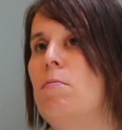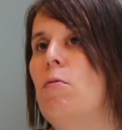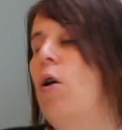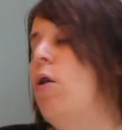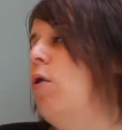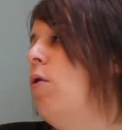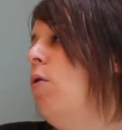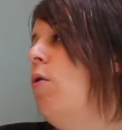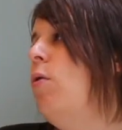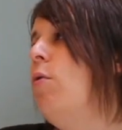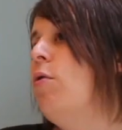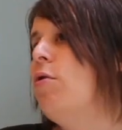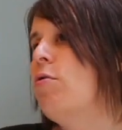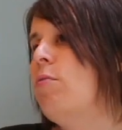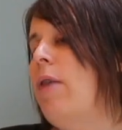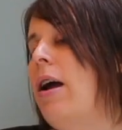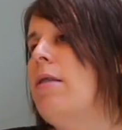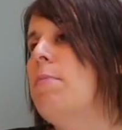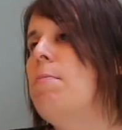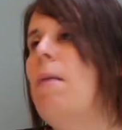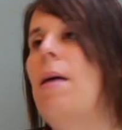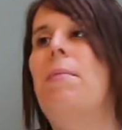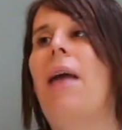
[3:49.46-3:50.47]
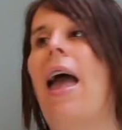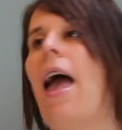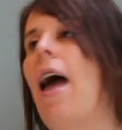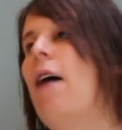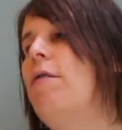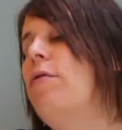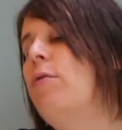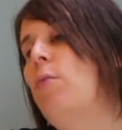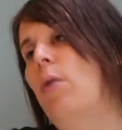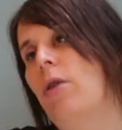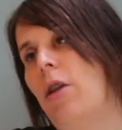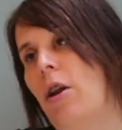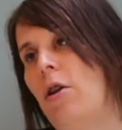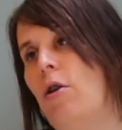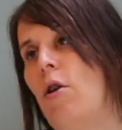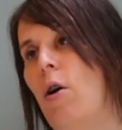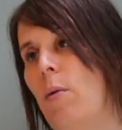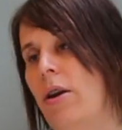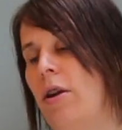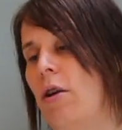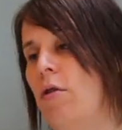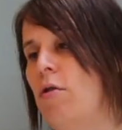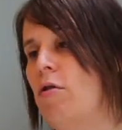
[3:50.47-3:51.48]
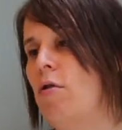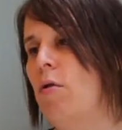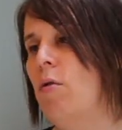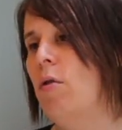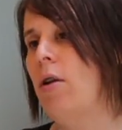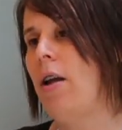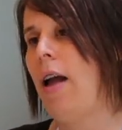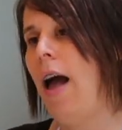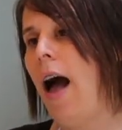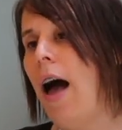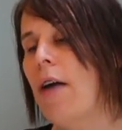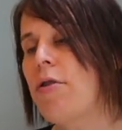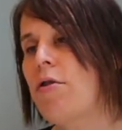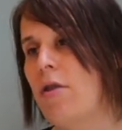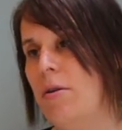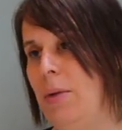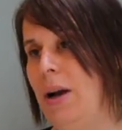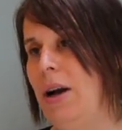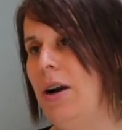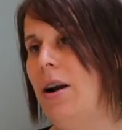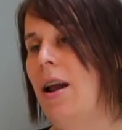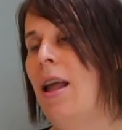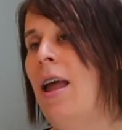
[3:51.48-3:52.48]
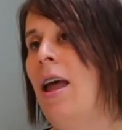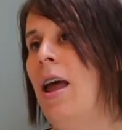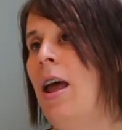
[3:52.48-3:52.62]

or lose weight? Maybe everyone and no one is your customer.